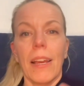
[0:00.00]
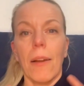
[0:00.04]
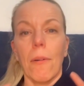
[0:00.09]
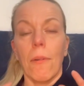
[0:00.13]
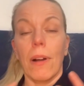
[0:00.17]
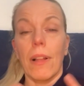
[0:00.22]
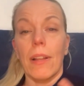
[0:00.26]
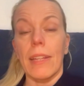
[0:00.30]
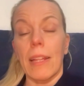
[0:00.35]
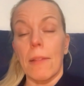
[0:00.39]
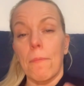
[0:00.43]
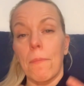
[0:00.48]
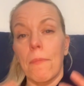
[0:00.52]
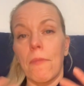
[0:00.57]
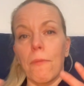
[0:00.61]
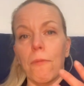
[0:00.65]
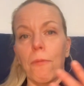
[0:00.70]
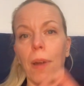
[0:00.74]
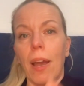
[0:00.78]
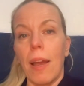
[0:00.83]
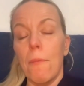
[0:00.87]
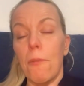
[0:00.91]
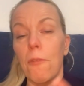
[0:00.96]
Well, that
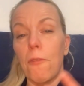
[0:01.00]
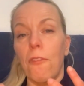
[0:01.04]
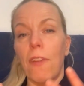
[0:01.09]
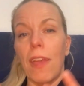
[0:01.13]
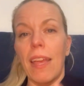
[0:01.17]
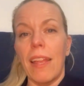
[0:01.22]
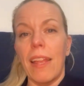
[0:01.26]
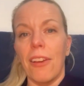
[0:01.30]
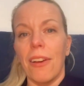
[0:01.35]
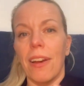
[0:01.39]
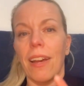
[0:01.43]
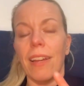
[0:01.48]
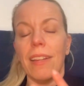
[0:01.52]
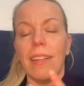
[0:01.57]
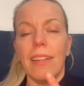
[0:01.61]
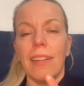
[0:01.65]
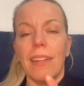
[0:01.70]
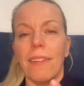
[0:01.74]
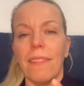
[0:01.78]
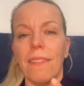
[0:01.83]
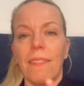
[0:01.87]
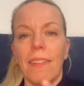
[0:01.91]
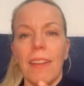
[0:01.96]
I'm a failure. I
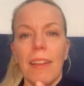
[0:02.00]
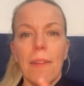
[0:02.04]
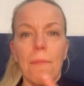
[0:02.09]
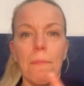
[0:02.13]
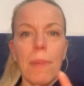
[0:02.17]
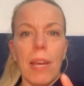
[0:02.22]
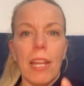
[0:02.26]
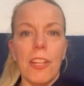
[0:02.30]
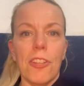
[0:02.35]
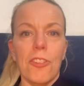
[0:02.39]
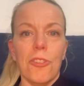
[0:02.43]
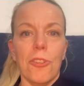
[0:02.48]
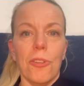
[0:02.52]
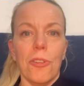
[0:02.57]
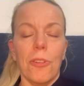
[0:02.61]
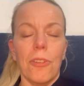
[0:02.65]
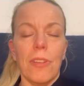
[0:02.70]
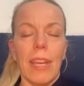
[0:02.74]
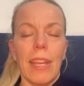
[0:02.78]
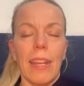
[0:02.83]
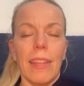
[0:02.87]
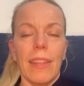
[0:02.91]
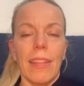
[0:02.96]
didn't manage to
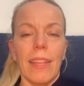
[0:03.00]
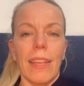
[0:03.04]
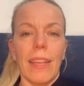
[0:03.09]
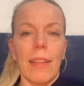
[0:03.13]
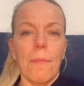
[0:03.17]
do anything.